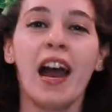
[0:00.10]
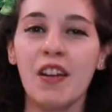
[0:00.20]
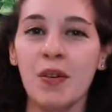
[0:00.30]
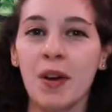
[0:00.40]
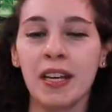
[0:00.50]

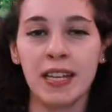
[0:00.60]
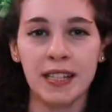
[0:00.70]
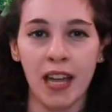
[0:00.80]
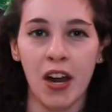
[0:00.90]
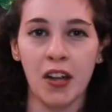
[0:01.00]
Hi everyone,
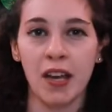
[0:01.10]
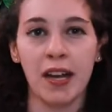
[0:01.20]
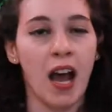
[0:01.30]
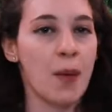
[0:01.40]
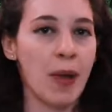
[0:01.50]
it's
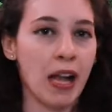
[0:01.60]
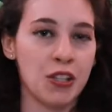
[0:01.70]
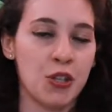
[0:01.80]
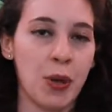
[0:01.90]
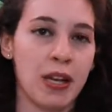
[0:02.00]
Caroline. I'm
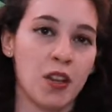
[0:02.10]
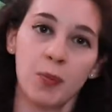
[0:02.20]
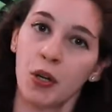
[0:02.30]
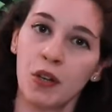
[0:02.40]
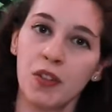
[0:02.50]
back to do another
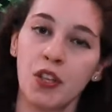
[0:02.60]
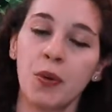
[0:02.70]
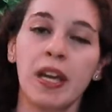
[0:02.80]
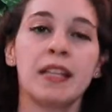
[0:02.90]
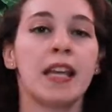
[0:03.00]
book
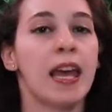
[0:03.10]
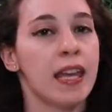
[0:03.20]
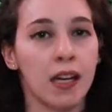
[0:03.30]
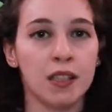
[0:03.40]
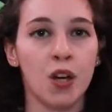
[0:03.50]
review. It's a
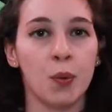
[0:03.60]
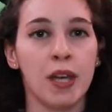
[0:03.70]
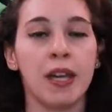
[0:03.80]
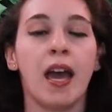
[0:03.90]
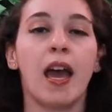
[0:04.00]
young adult
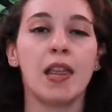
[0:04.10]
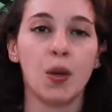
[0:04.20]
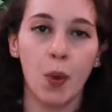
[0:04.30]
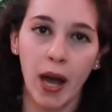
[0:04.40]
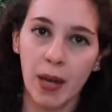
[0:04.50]
week and
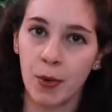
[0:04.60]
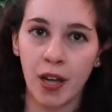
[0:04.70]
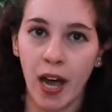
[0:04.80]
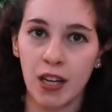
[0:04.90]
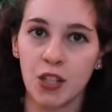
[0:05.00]
the Y
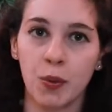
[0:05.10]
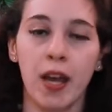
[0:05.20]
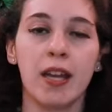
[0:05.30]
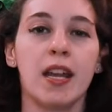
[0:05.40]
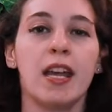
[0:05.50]
book I just
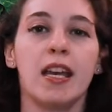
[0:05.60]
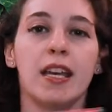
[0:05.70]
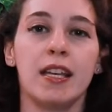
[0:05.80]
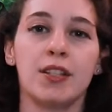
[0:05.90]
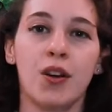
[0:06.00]
read
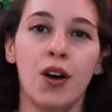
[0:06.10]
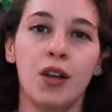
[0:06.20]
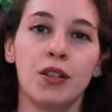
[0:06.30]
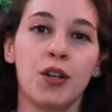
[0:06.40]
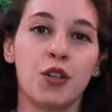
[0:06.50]
is
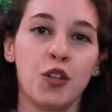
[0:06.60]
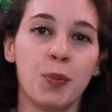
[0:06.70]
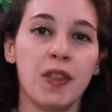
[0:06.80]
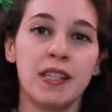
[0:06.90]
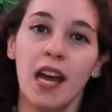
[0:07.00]
called You'll
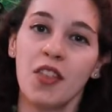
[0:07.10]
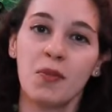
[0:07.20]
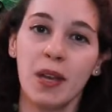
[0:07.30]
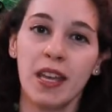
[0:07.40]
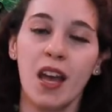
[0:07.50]
Be the Death
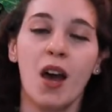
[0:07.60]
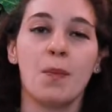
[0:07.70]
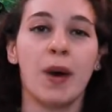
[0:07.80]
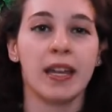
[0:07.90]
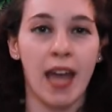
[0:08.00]
of Me
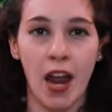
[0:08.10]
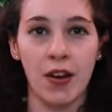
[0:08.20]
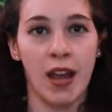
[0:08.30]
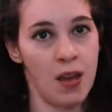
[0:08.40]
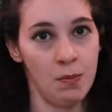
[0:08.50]
by
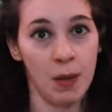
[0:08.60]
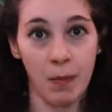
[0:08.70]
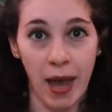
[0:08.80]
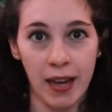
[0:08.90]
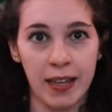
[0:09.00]
Karen M.
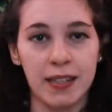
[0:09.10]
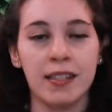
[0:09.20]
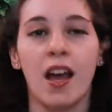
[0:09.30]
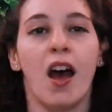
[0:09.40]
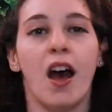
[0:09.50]

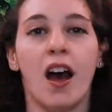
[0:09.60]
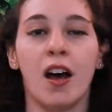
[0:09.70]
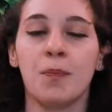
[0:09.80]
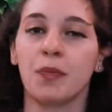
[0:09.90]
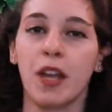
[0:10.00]
McManus.
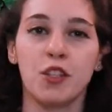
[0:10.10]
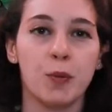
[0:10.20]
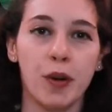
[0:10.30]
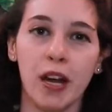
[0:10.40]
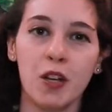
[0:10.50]
Um, it's
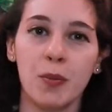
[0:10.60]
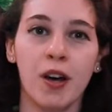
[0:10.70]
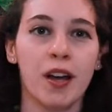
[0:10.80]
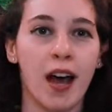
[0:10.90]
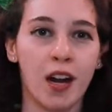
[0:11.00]
her brand new
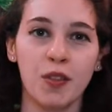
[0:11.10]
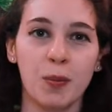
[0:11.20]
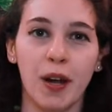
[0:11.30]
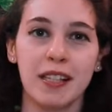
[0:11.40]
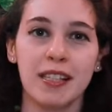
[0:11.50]
book, hot off
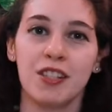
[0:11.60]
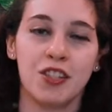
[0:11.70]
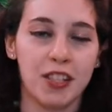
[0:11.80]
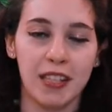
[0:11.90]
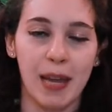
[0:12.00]
the
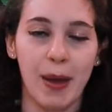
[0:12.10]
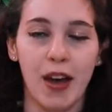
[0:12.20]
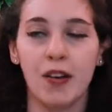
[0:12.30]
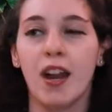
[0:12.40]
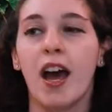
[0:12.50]
presses, just came
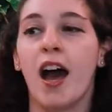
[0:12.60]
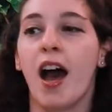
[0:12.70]
out.